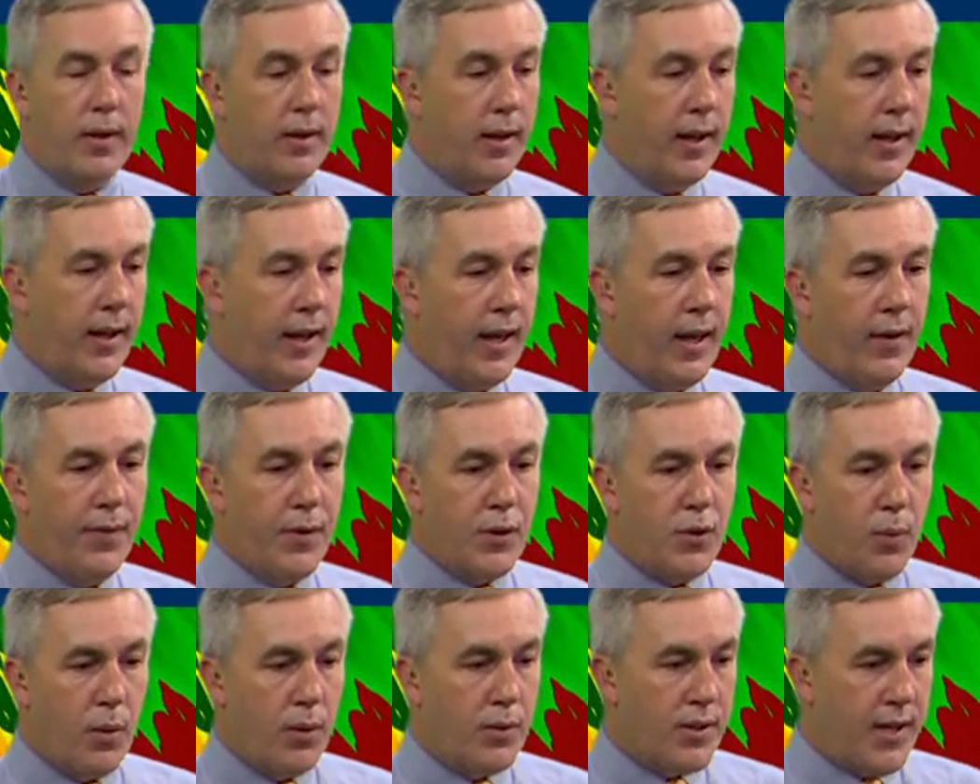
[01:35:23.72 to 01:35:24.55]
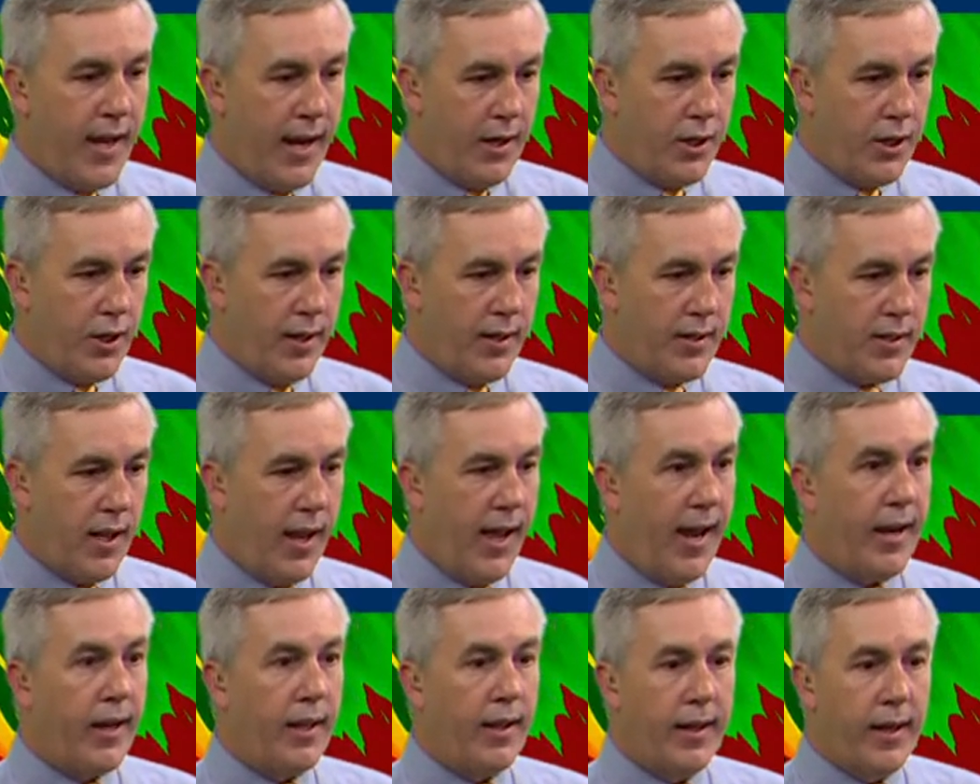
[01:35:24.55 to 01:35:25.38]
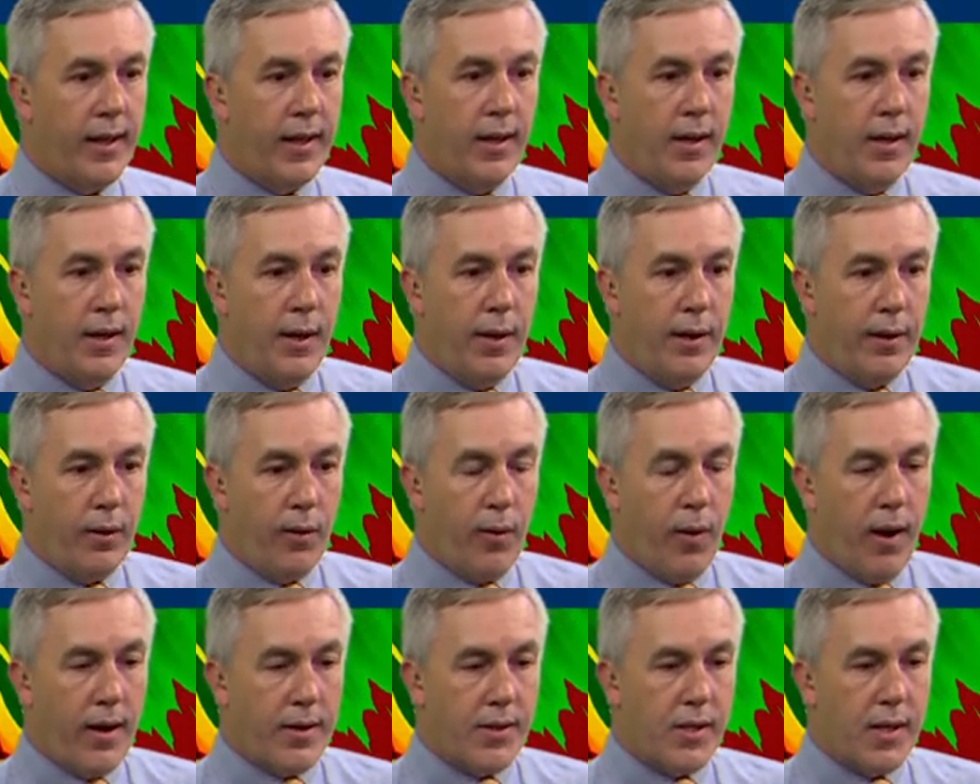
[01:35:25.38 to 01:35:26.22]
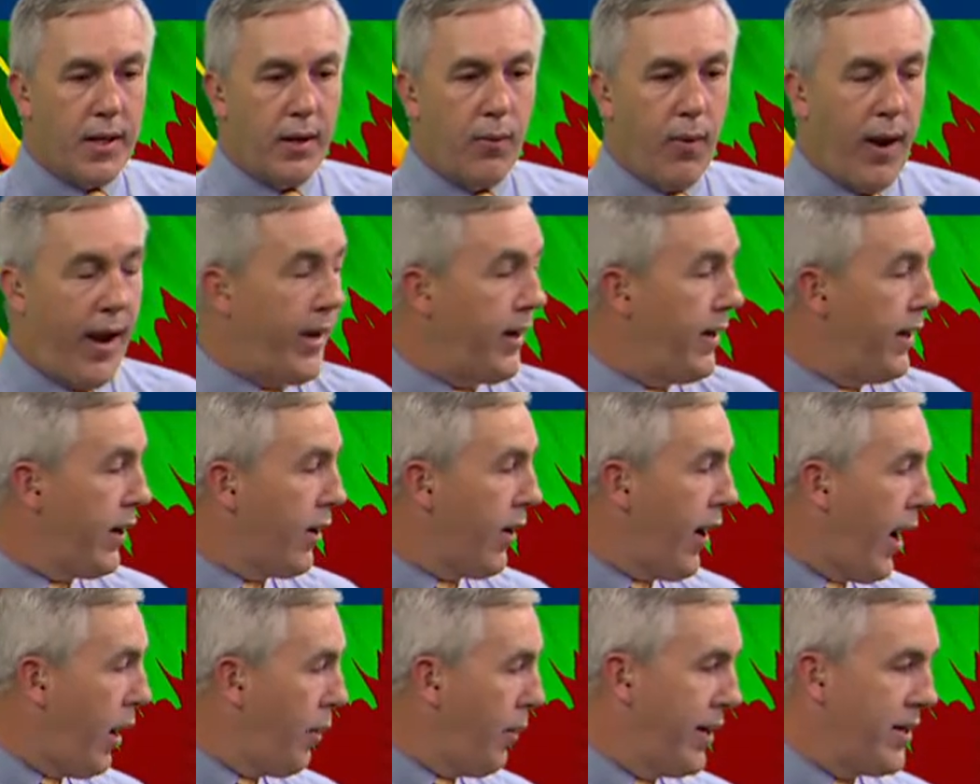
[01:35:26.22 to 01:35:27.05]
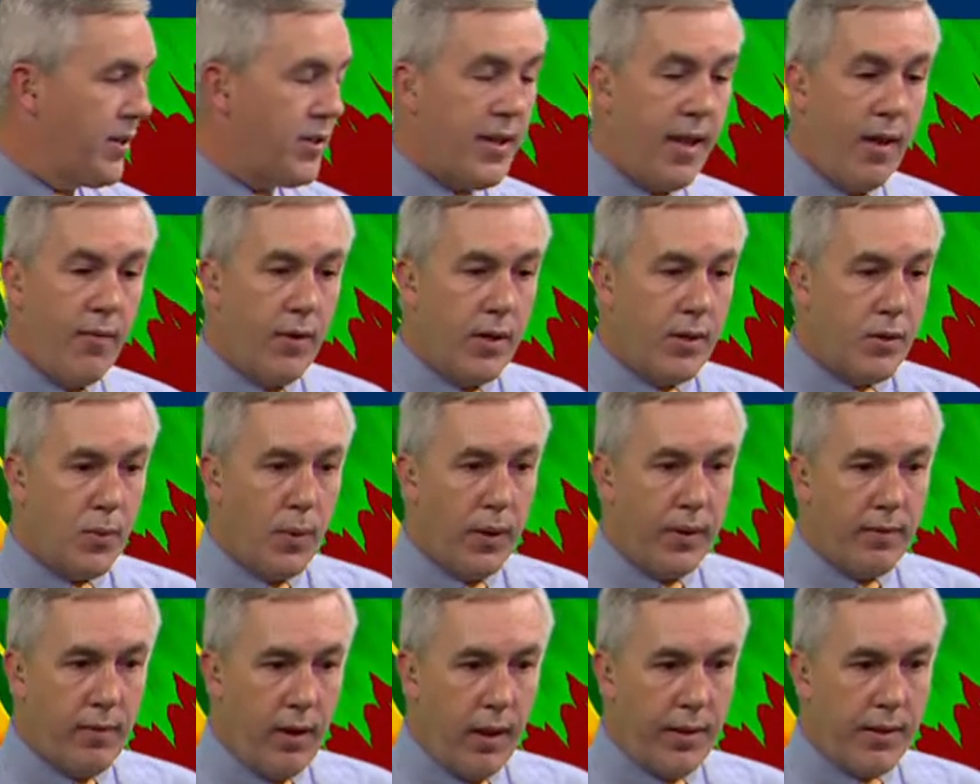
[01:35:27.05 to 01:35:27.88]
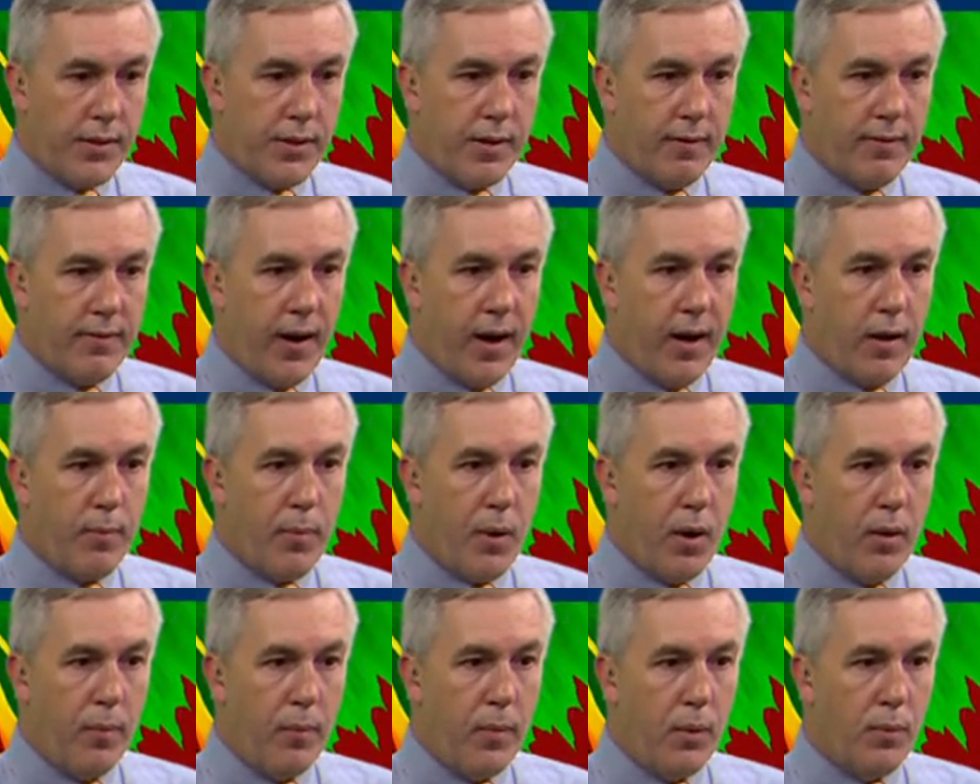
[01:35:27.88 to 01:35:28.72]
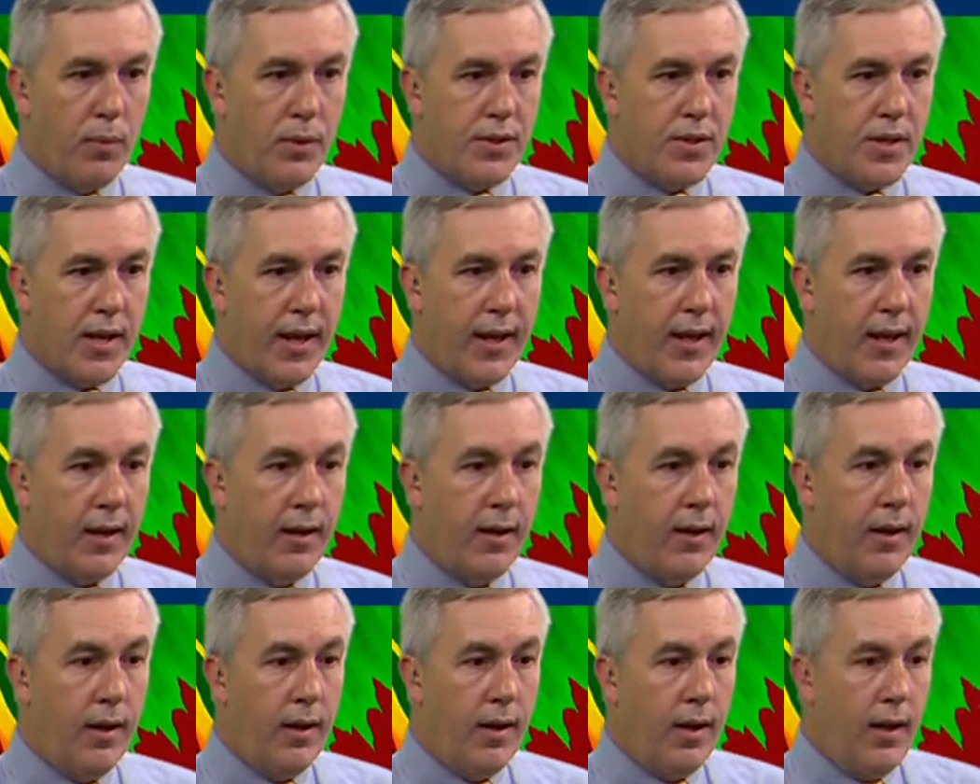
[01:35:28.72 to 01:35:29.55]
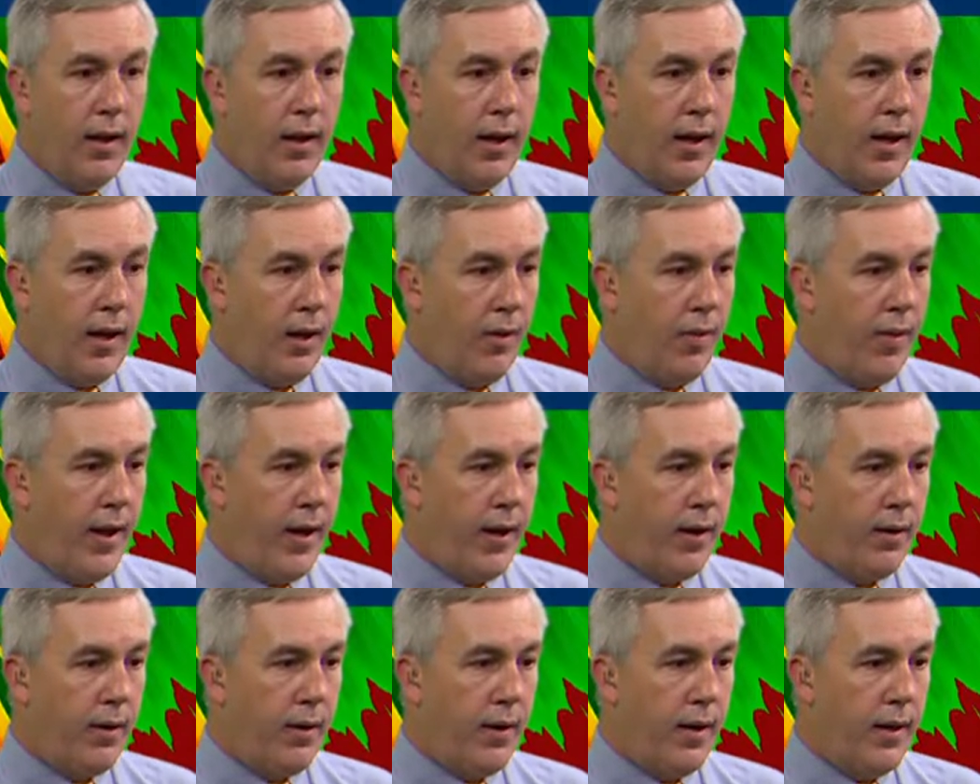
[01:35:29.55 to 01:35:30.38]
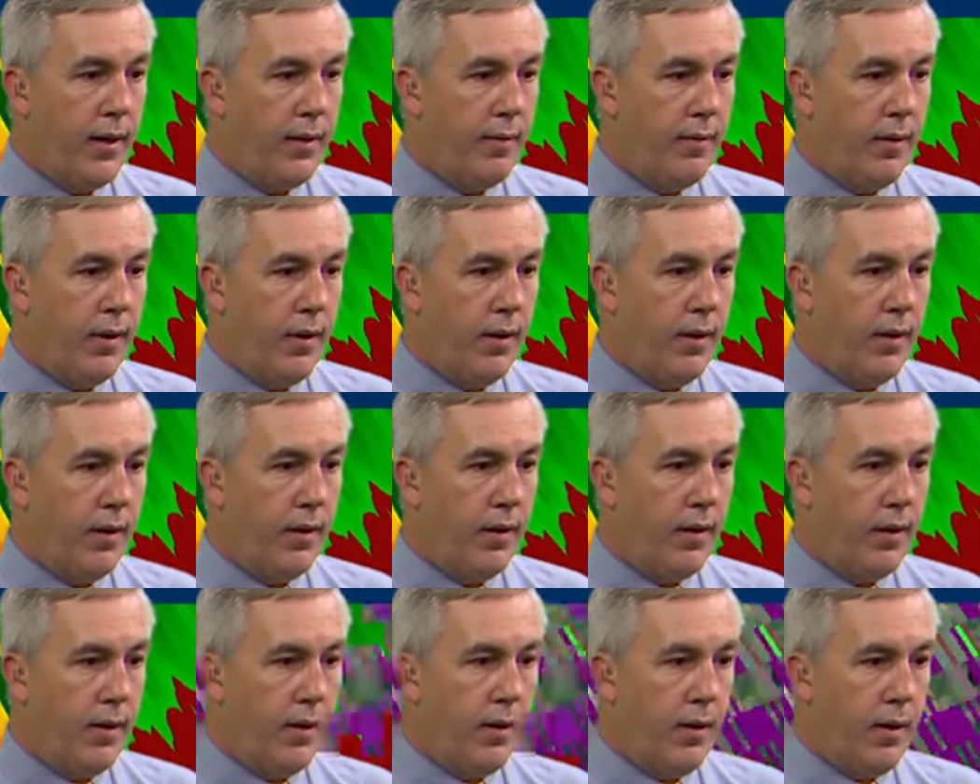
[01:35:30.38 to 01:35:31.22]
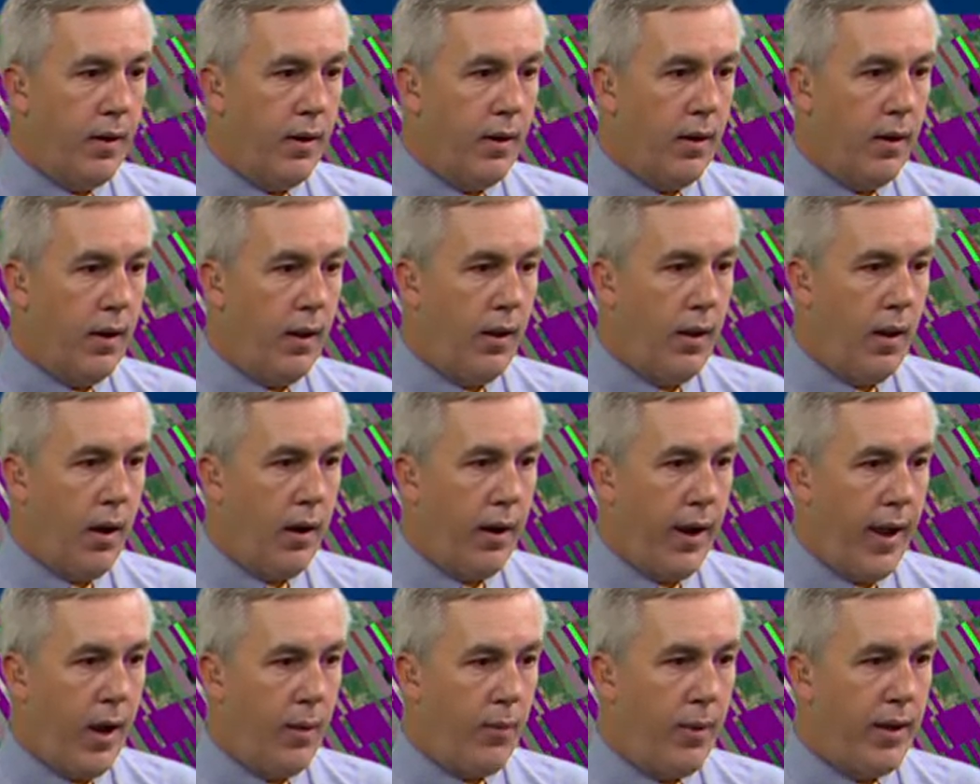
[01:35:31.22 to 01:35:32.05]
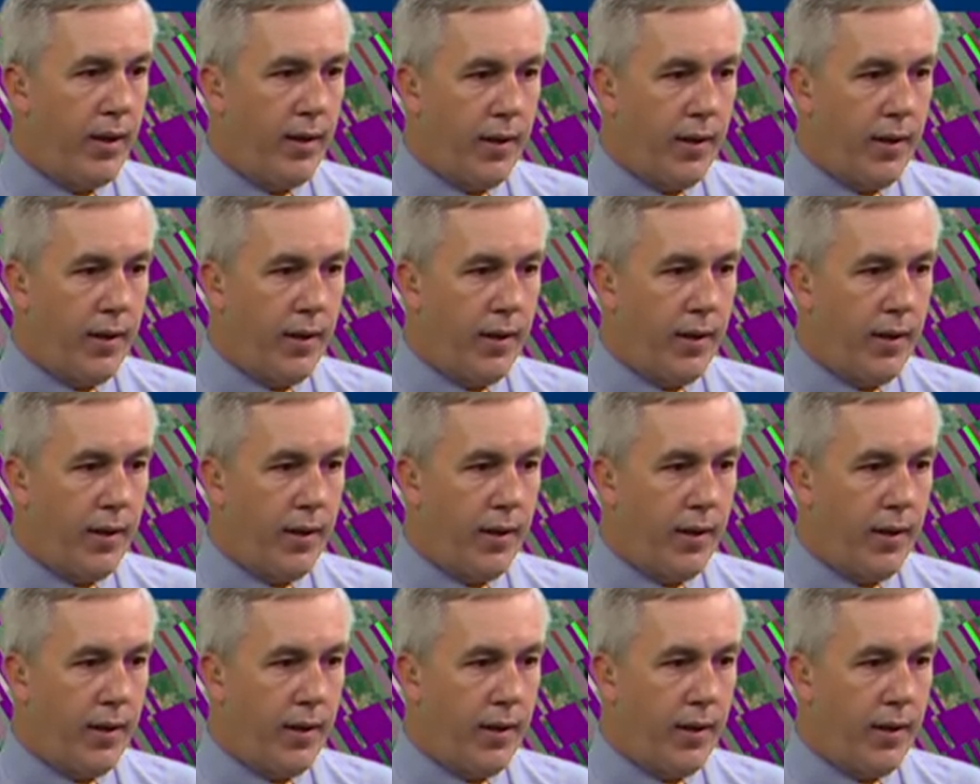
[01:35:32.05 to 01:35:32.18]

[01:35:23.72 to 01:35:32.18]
And again, this rotation is likely crossing right near Highway 7 is what the Volunteer Fire Department was saying there along Highway.